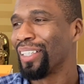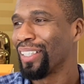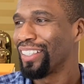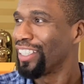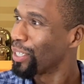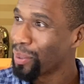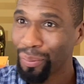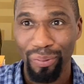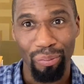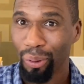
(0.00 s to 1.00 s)
She
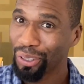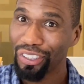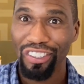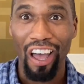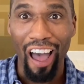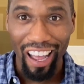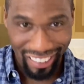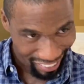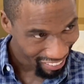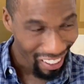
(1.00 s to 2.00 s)
was
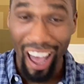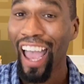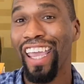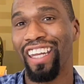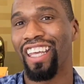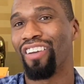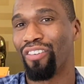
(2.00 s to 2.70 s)
tiny,